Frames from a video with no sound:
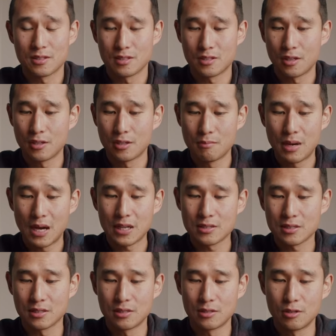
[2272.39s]
So the
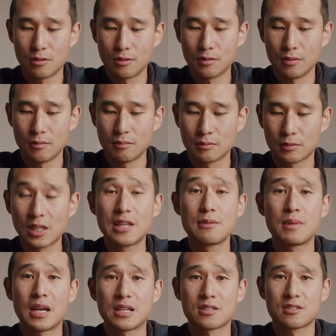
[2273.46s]
mask, your clean
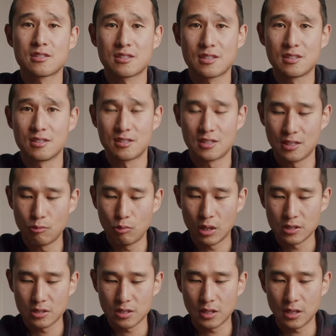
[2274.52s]
masks can sit in
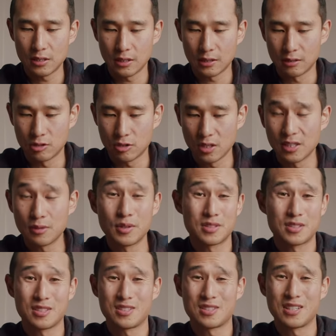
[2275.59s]
one side, they can dirty
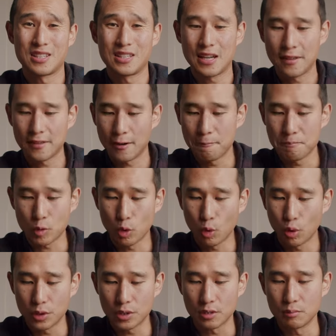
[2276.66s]
ones can sit in the other,
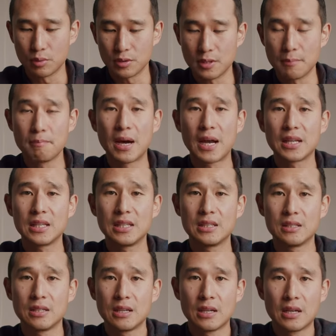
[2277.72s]
or you can put your money,